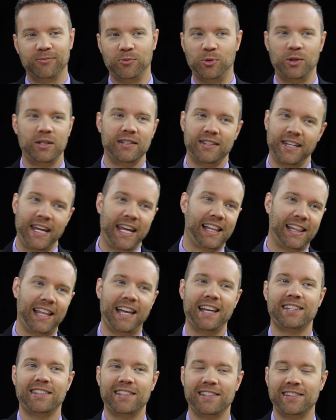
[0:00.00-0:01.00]
wouldn't take
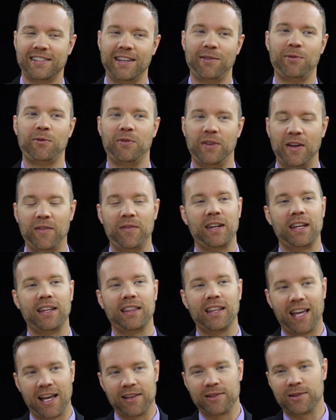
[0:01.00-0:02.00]
less than $750
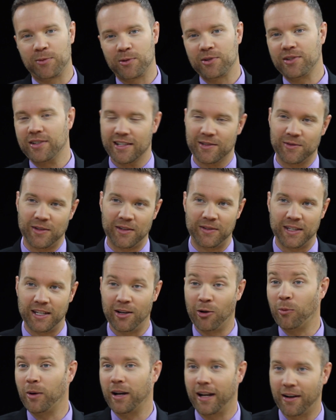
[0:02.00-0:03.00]
and the houses were
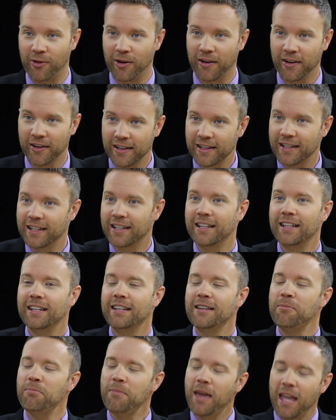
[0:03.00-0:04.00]
$650 or whatever. Mm-hmm.
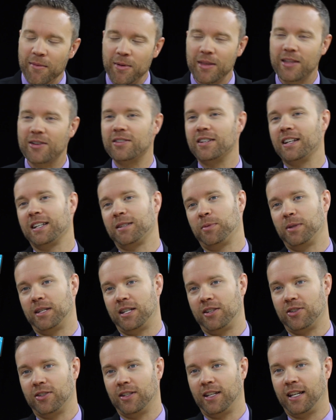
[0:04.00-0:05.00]
Maybe there's an
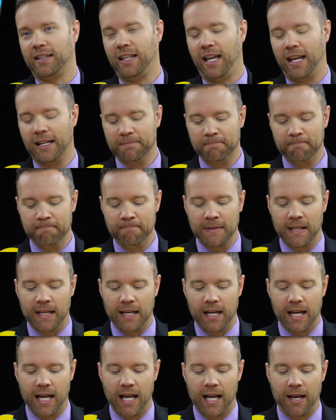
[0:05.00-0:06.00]
explanation like that.
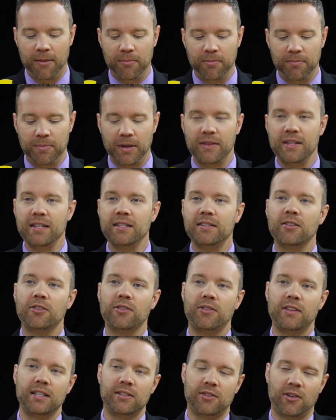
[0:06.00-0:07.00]
But these
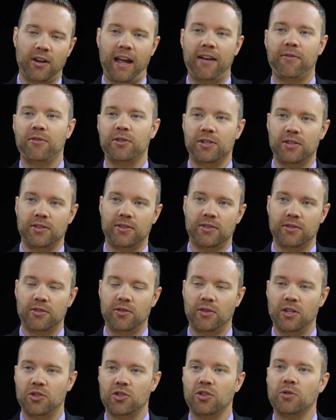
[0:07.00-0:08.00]
things are averages,
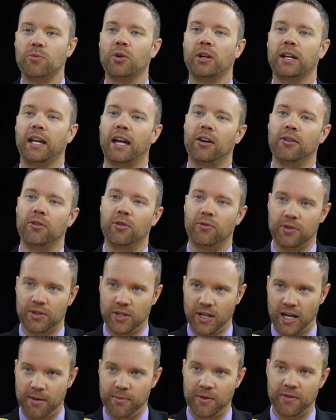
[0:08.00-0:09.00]
so they should work out over
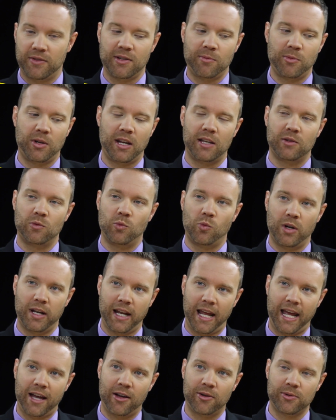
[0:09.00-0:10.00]
time. And if someone has
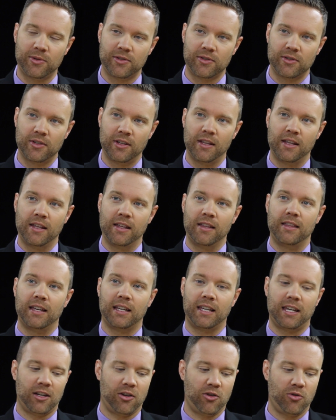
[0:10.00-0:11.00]
one house
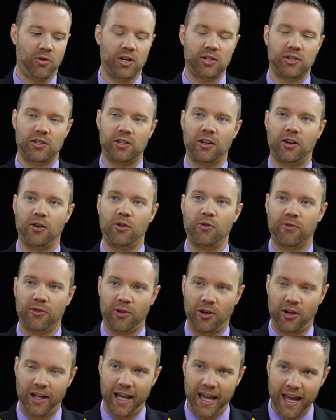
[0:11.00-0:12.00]
that can crush their
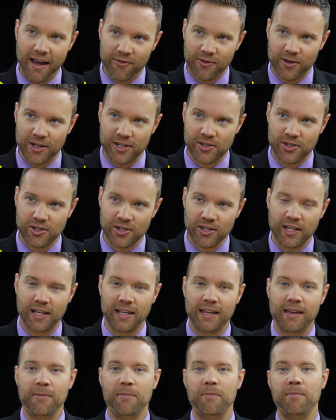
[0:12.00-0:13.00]
overall average,
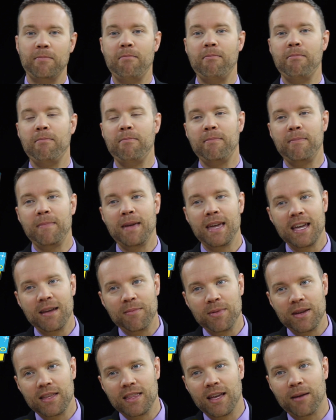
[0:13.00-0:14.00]

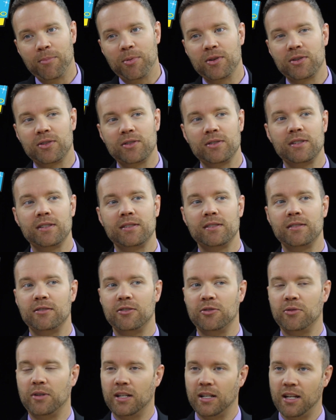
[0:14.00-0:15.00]
maybe that person
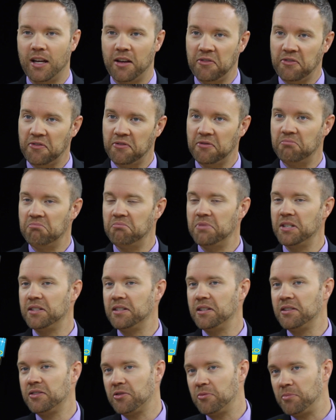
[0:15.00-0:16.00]
isn't doing enough
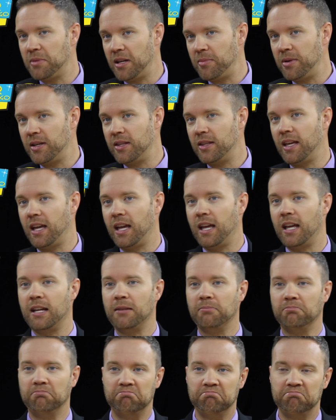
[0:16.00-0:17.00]
business, or maybe
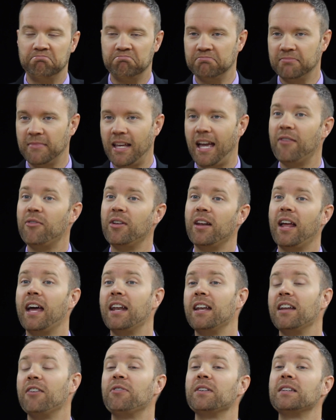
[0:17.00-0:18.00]
they haven't
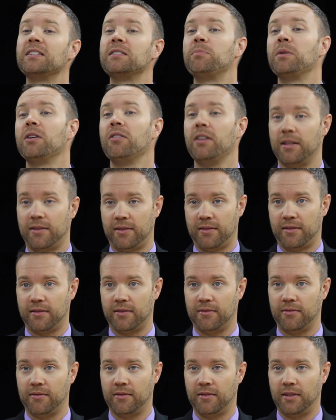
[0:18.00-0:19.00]
had enough
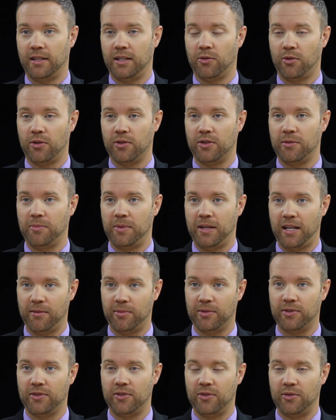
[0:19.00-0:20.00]
experience in order to be
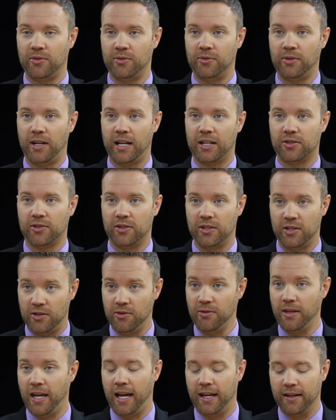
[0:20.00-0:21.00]
able to actually
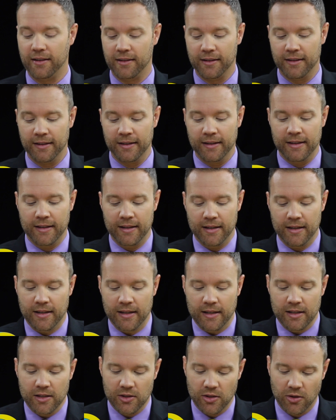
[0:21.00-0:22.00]
do that. Mm-hmm.
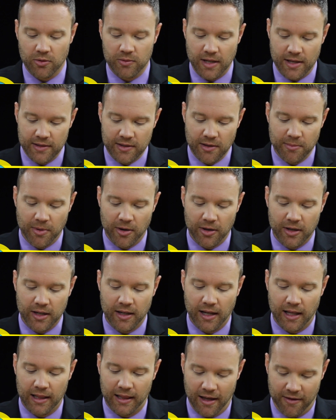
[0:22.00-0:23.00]
So days on
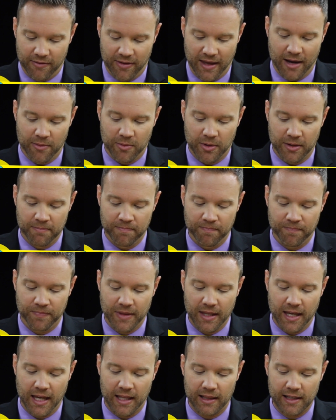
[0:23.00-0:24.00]
market, I love that one.
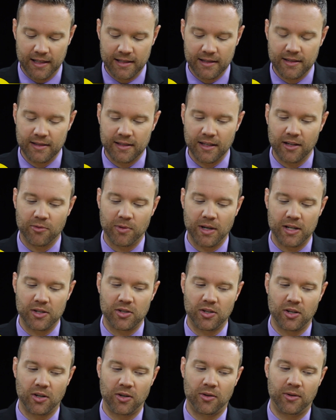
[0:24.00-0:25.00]
And list to sale
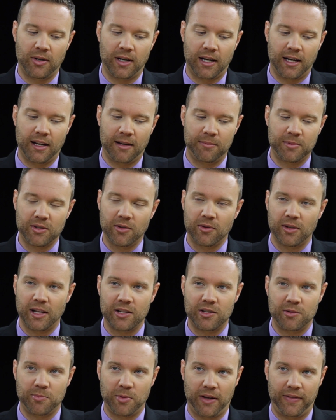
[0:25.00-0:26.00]
ratio, I'm so
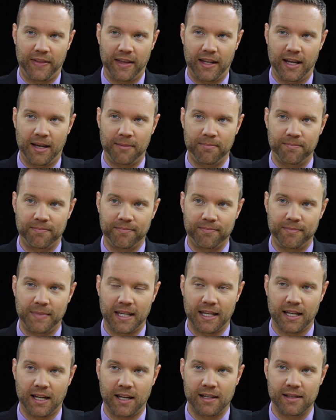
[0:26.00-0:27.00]
glad you brought that up
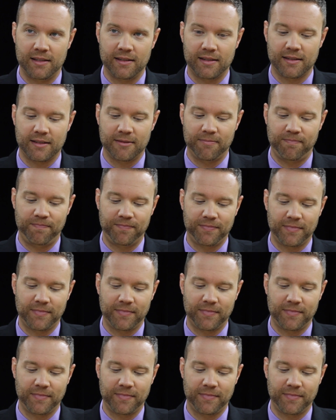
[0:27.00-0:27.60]
because